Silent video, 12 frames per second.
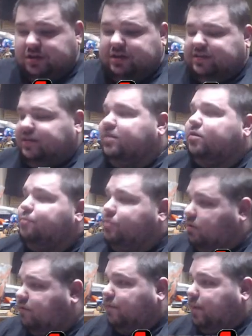get to see the
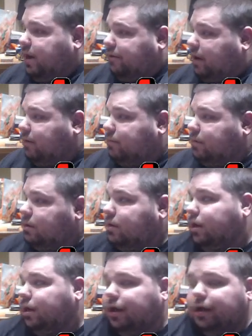beautiful background.
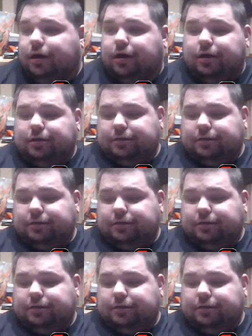My